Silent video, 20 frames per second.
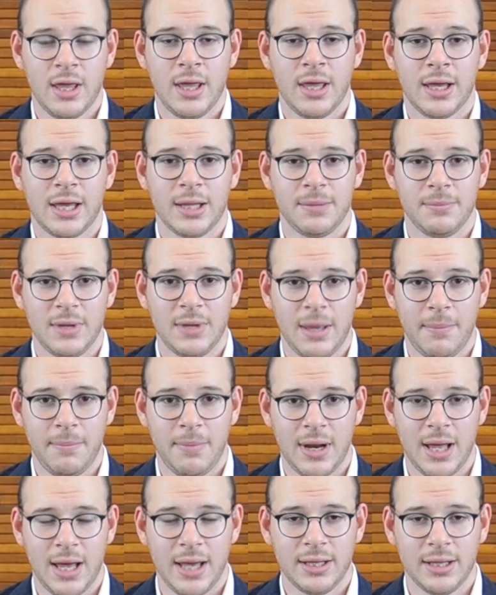can be
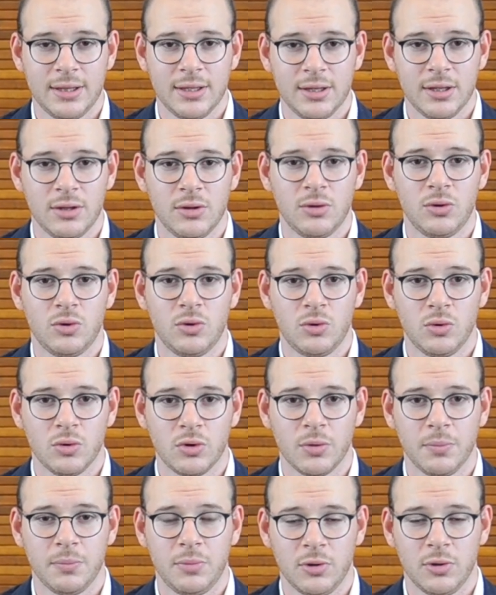applied to
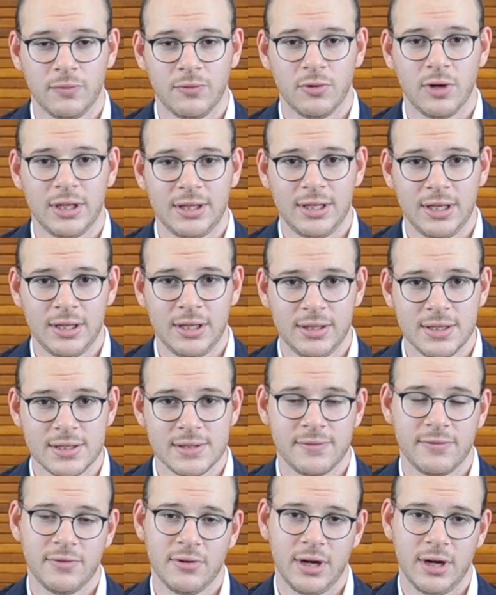compute volatilities
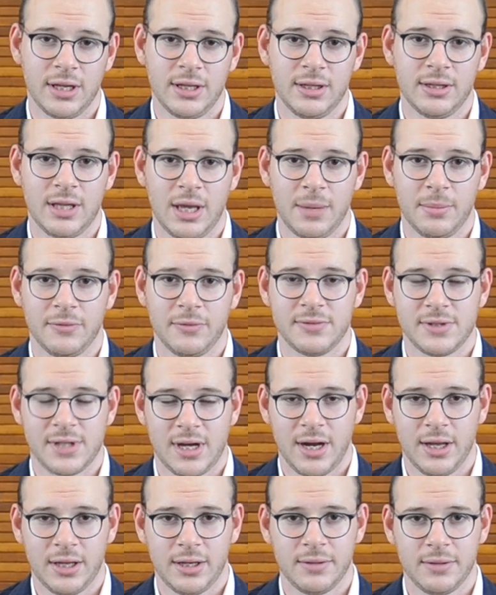for any type of
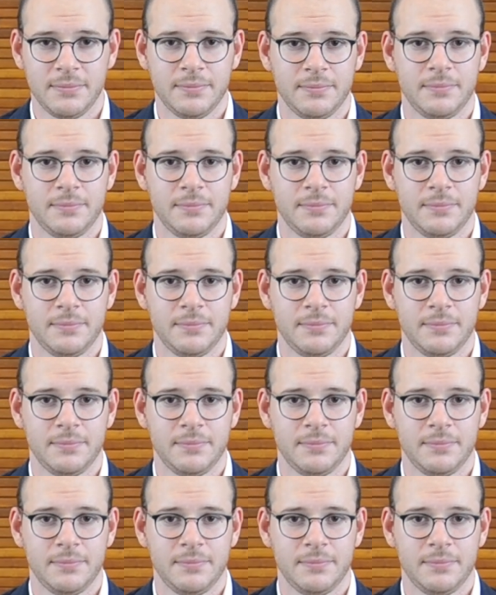strike.